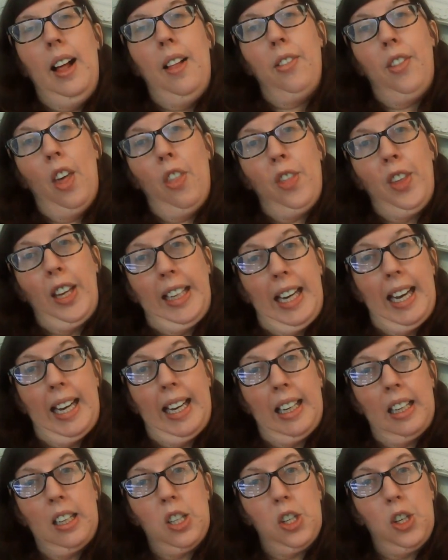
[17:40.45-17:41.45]
that the
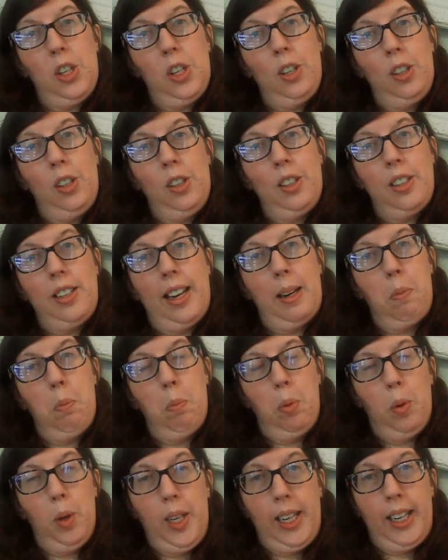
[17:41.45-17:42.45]
gangster named
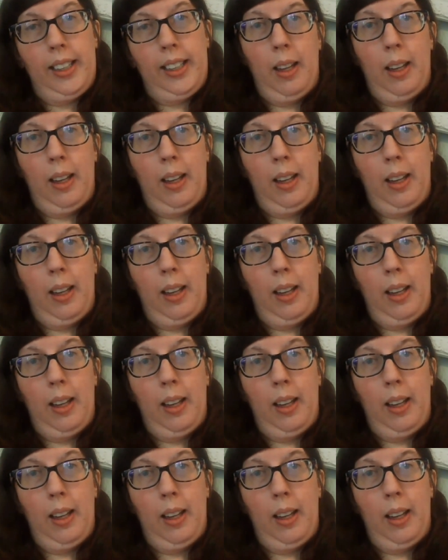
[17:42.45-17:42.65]
Brick